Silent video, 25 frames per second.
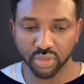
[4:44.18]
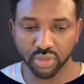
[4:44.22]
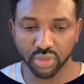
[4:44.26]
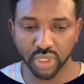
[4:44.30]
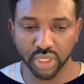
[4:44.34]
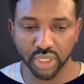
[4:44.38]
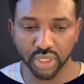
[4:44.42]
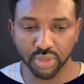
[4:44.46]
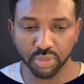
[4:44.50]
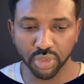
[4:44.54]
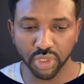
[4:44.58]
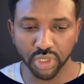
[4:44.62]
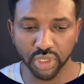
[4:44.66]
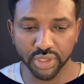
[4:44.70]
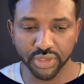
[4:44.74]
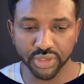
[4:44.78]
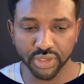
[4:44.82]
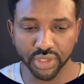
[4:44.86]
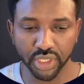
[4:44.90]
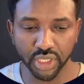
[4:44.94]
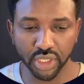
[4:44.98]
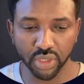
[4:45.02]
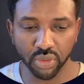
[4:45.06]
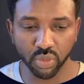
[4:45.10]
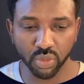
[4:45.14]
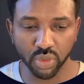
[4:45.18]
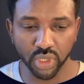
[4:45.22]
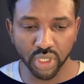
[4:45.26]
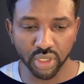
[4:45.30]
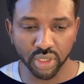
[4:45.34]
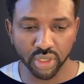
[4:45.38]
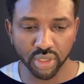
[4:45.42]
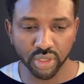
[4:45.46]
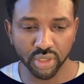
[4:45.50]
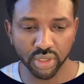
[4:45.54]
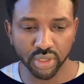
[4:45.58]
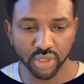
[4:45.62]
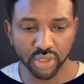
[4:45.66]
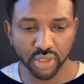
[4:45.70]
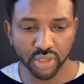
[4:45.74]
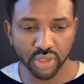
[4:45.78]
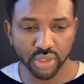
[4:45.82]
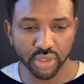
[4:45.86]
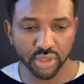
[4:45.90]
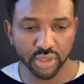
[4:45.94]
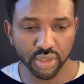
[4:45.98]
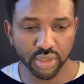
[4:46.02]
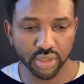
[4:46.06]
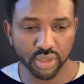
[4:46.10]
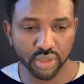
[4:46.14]
plus equal
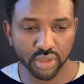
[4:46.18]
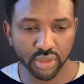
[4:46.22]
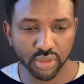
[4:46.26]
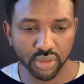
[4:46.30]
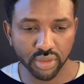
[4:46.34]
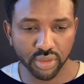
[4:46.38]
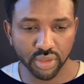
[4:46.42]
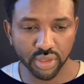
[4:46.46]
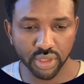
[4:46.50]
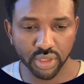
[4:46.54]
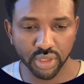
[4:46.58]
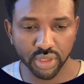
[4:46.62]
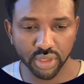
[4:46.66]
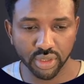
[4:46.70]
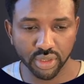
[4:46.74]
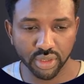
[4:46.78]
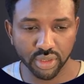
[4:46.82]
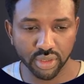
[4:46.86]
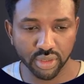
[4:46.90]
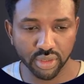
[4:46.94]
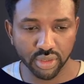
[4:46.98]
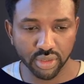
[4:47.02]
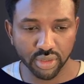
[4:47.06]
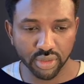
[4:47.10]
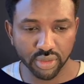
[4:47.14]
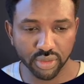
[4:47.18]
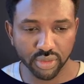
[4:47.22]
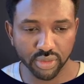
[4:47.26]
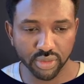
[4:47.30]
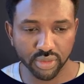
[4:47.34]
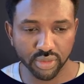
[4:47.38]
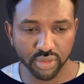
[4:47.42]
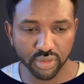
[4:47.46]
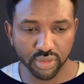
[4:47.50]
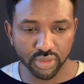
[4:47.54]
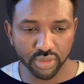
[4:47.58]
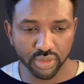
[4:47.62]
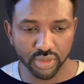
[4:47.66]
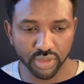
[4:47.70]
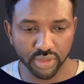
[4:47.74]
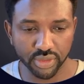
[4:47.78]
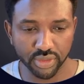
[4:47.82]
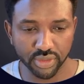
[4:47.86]
this